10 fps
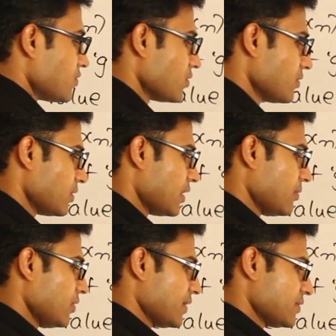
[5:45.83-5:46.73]
So
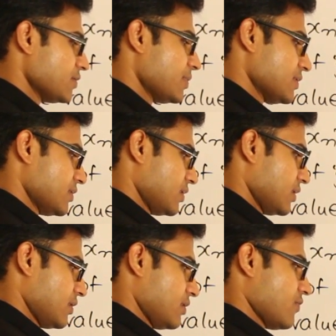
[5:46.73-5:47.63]
wx is present
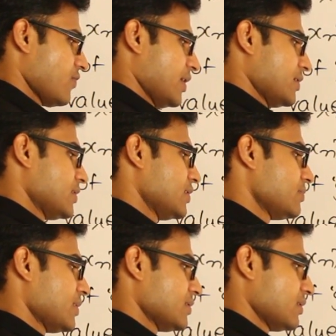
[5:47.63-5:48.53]
here, y and z
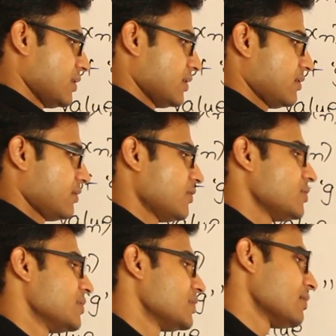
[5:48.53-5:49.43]
is present here,
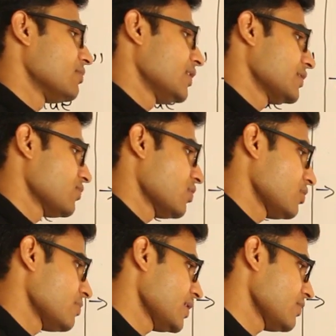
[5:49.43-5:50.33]
which means wx
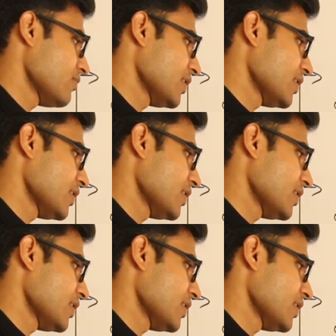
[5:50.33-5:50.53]
followed by